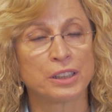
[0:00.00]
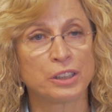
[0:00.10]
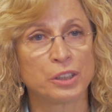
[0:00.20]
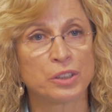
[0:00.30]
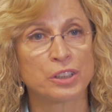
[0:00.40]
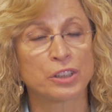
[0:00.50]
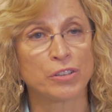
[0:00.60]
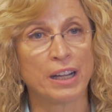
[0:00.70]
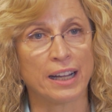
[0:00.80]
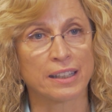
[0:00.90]
the tooth to
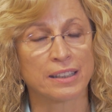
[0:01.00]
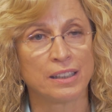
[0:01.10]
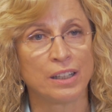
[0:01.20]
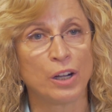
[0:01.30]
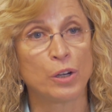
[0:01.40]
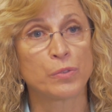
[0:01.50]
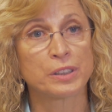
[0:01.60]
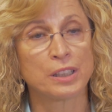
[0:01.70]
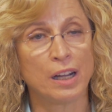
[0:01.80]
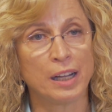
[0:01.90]
crack. Over
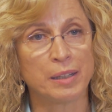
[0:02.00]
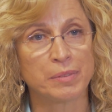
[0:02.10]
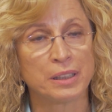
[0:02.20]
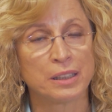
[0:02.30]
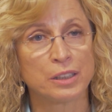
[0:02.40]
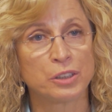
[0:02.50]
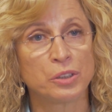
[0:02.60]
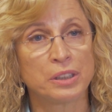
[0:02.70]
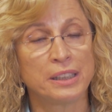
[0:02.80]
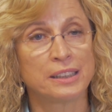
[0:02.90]
time, the
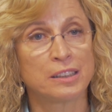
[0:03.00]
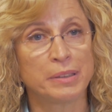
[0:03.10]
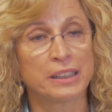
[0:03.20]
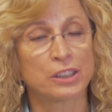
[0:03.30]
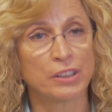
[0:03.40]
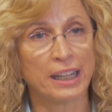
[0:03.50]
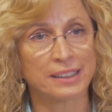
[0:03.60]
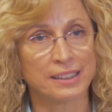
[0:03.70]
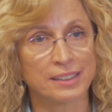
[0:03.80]
tooth needs to be extracted.